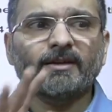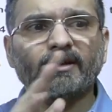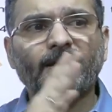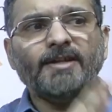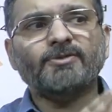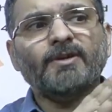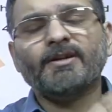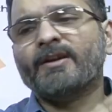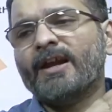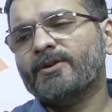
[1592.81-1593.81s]
the right
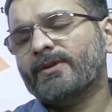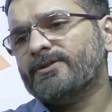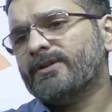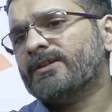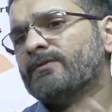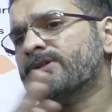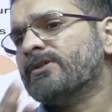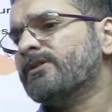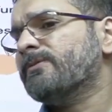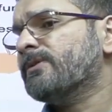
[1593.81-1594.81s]
to education for
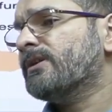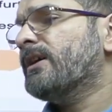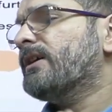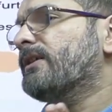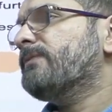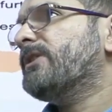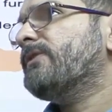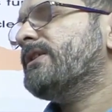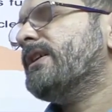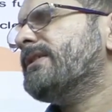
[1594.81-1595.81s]
children
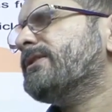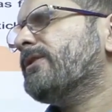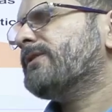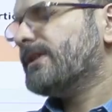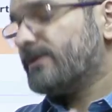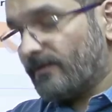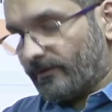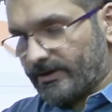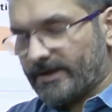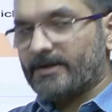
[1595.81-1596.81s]
between the ages of 6 to
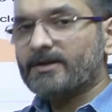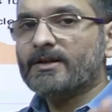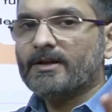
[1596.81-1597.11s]
14